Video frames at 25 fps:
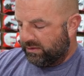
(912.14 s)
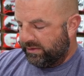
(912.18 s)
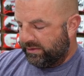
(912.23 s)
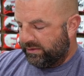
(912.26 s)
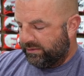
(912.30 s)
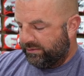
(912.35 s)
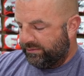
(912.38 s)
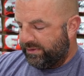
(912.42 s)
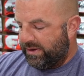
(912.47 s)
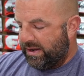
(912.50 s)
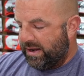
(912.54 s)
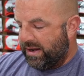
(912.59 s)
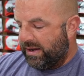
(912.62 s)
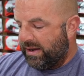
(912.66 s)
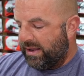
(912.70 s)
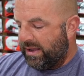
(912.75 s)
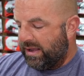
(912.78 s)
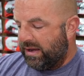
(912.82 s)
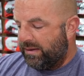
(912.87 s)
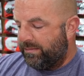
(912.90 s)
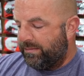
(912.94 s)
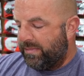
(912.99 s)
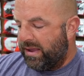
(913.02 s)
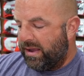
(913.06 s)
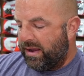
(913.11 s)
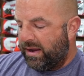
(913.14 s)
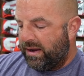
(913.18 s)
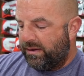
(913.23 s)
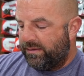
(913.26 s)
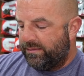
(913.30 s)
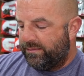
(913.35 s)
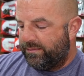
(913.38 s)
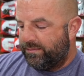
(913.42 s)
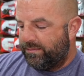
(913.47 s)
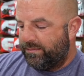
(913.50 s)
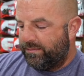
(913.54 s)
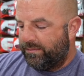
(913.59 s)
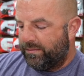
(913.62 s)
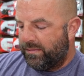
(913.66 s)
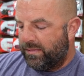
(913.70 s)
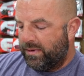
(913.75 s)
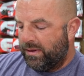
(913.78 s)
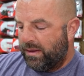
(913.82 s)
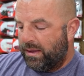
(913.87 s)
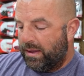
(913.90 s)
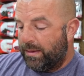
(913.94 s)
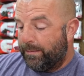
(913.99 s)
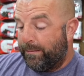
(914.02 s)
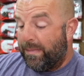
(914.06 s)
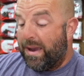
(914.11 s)
little Ned head bait.
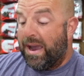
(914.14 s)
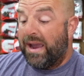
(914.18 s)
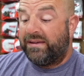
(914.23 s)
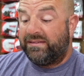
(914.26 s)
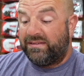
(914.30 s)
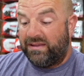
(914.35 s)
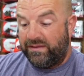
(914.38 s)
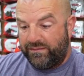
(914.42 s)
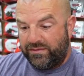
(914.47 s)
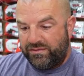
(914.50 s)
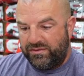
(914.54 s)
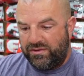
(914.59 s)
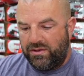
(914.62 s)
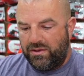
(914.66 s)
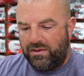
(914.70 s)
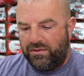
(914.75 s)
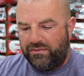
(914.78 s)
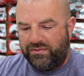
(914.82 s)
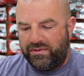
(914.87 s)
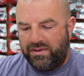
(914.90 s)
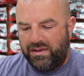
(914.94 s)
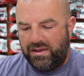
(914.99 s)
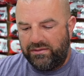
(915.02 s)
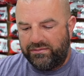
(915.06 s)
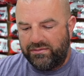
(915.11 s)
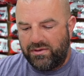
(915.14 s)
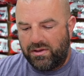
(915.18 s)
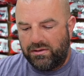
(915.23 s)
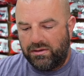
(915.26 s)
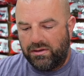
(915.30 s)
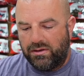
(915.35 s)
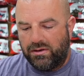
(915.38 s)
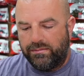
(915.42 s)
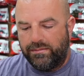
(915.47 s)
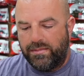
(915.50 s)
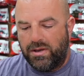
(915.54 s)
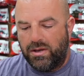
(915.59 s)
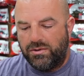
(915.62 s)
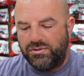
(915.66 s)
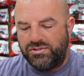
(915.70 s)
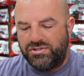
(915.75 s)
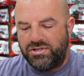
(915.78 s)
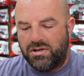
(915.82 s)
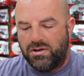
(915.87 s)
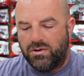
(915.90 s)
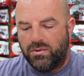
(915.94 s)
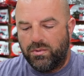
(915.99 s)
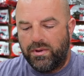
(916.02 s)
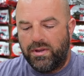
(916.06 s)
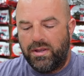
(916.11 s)
Mike's even used these on a little
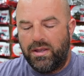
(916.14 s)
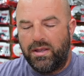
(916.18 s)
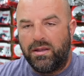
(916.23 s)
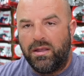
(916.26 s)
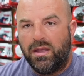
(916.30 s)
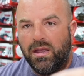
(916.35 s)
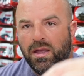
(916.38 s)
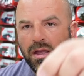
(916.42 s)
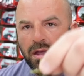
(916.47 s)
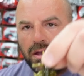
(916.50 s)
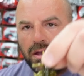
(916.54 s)
Mojo rig.